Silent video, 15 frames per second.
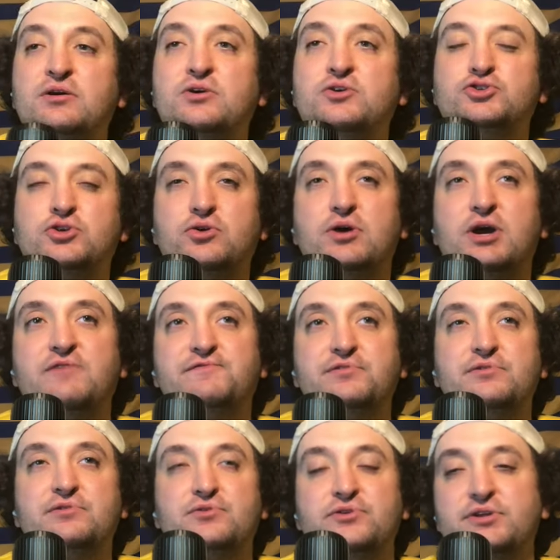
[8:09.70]
So
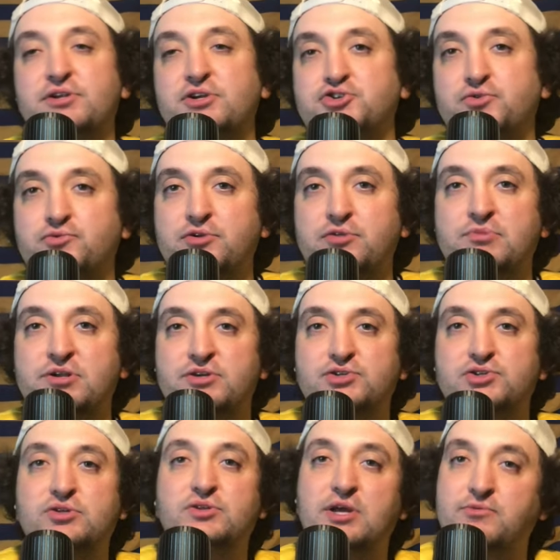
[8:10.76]
after the initial 3
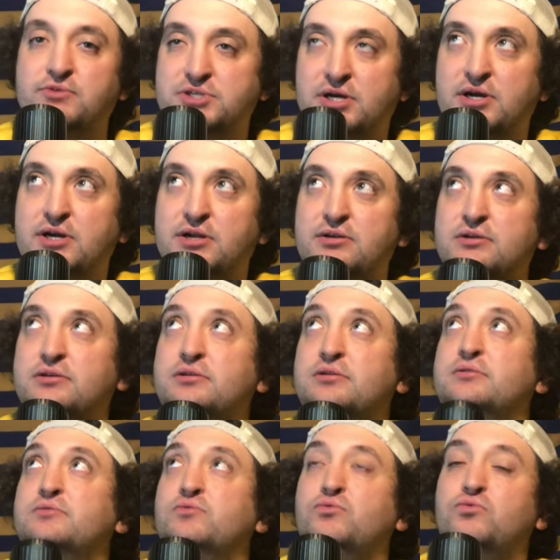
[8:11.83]
minutes, they were tied.
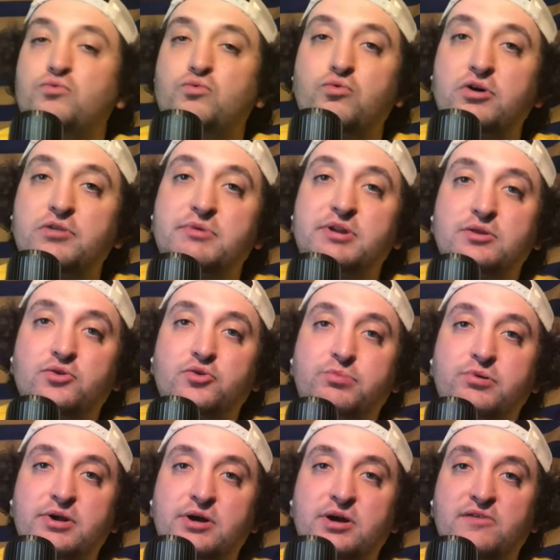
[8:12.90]
1 minute little
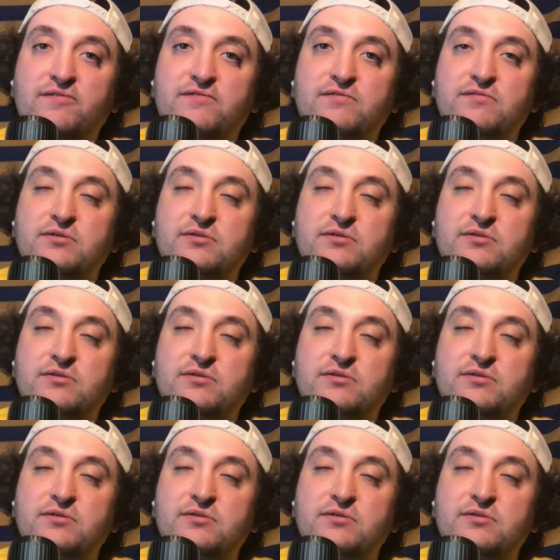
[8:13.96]
playoff.